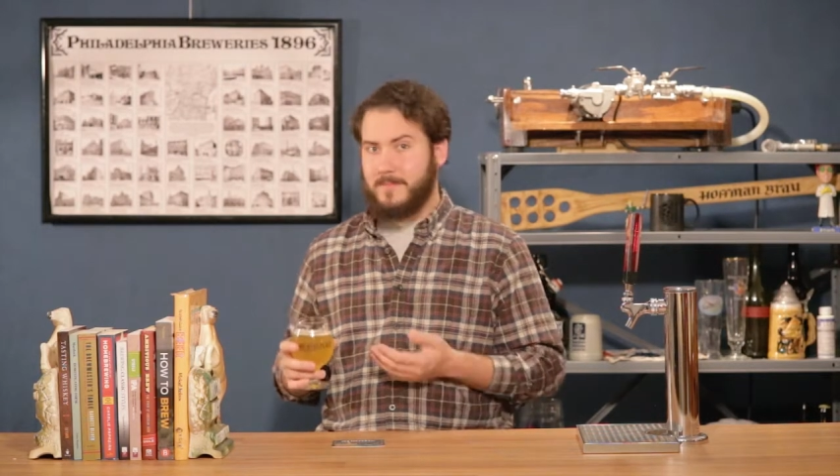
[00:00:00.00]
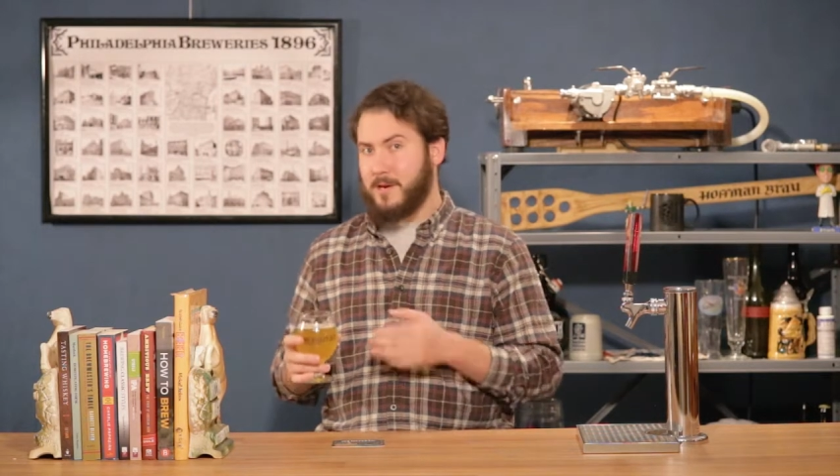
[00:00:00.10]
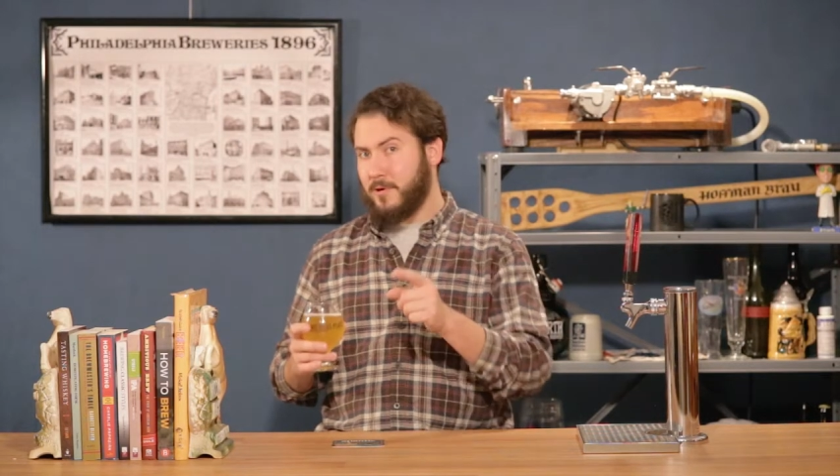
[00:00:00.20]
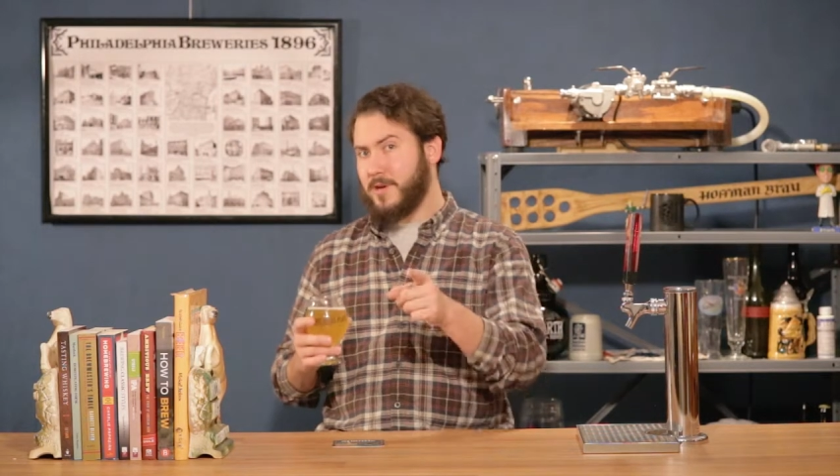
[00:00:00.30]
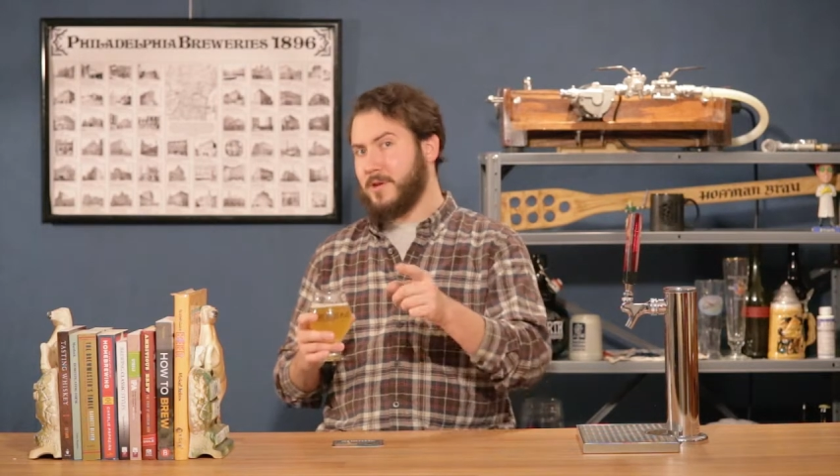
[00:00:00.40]

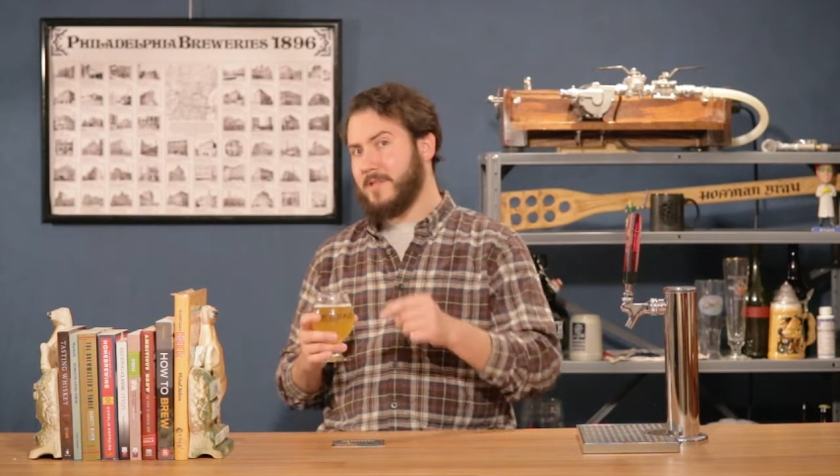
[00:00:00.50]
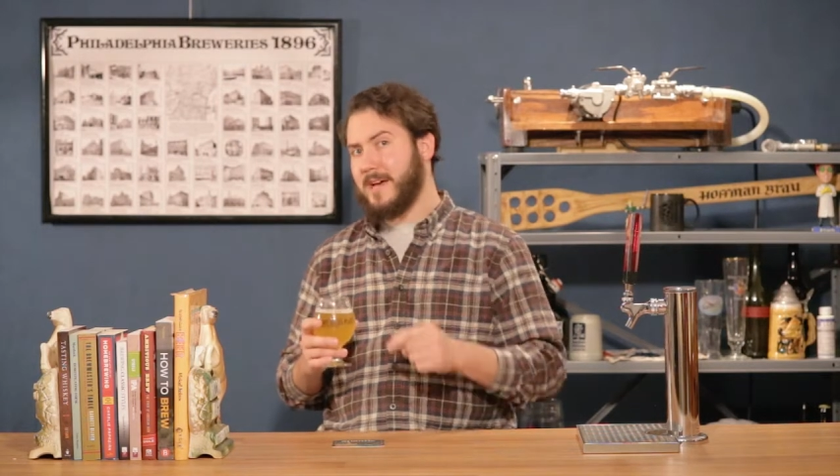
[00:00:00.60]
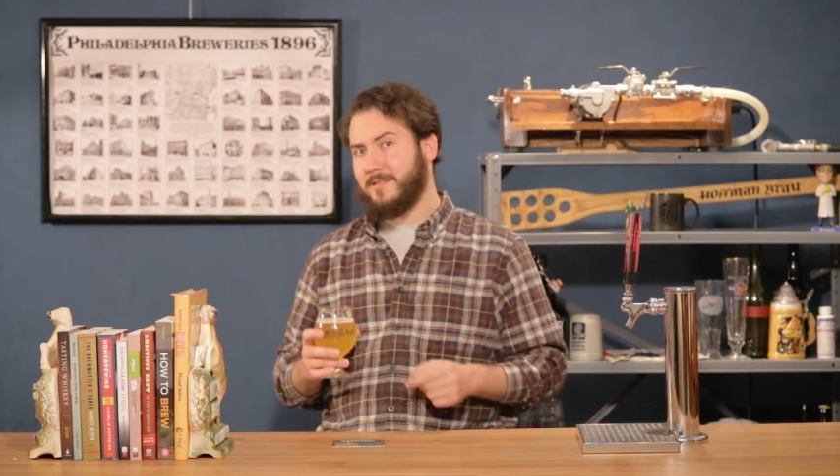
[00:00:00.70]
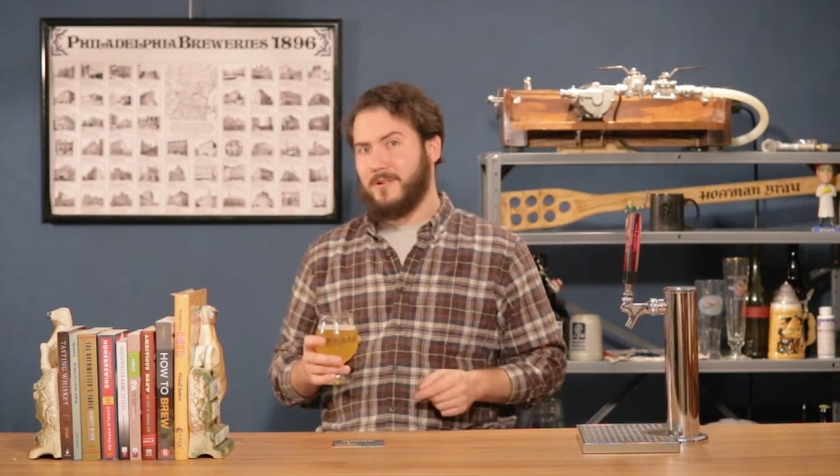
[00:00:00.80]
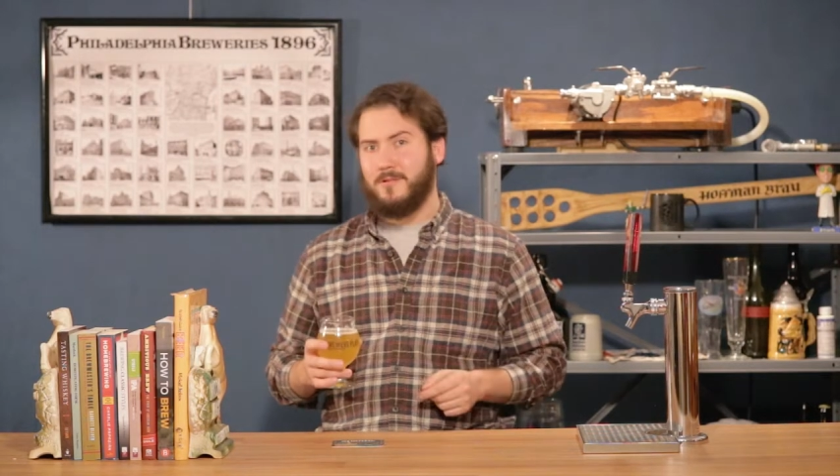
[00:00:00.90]
In order to do
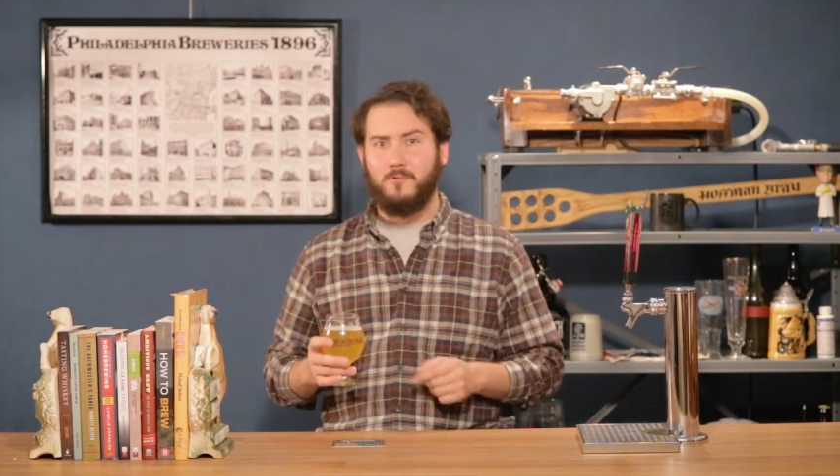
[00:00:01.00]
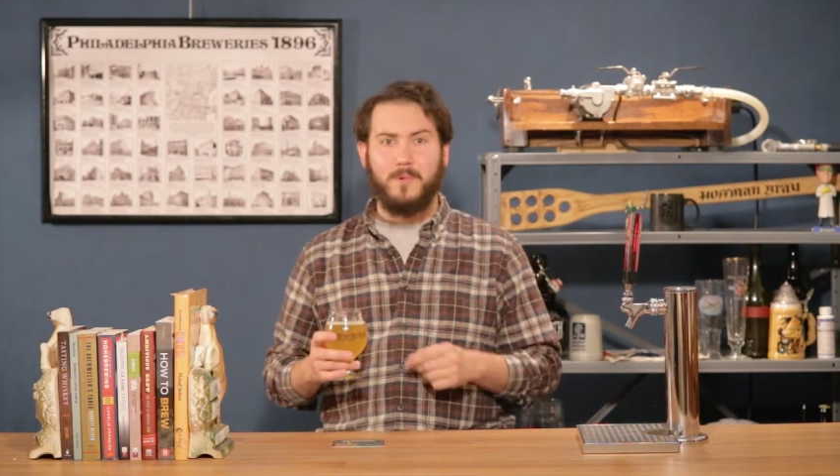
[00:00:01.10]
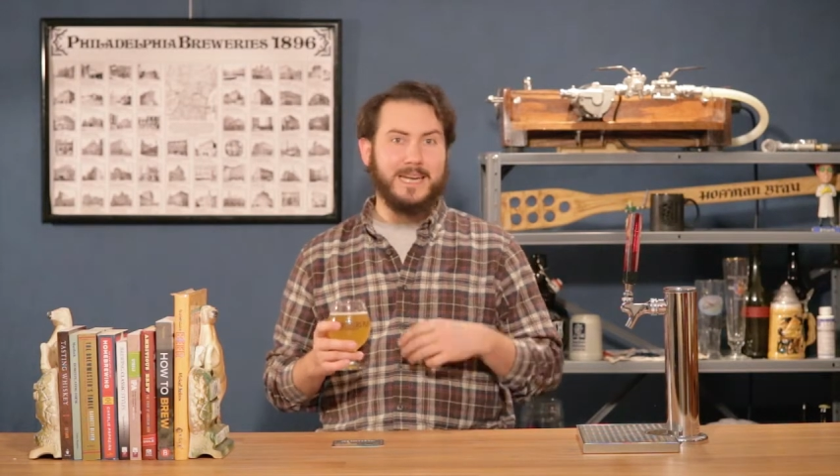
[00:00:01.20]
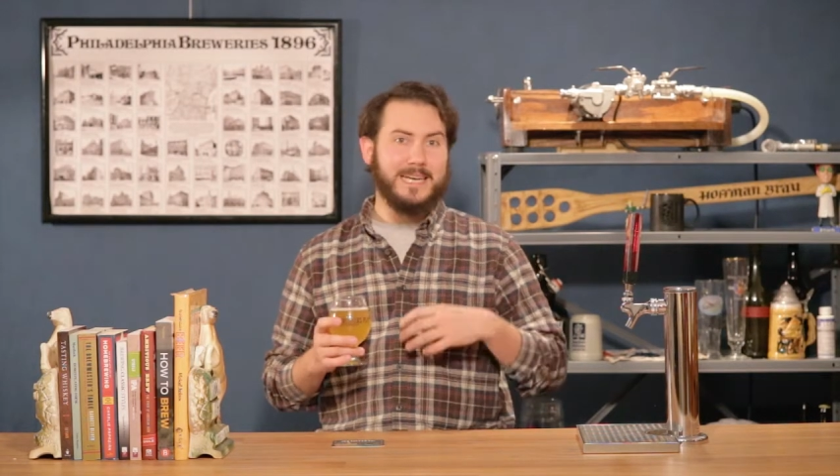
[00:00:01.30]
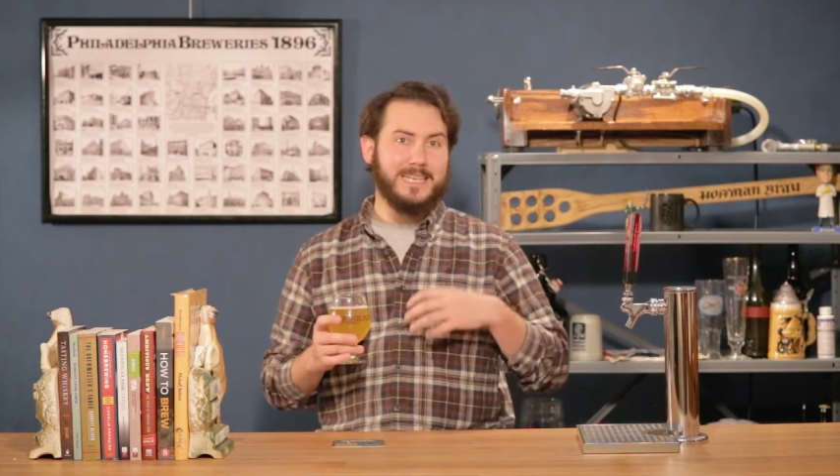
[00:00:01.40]
that, though, we need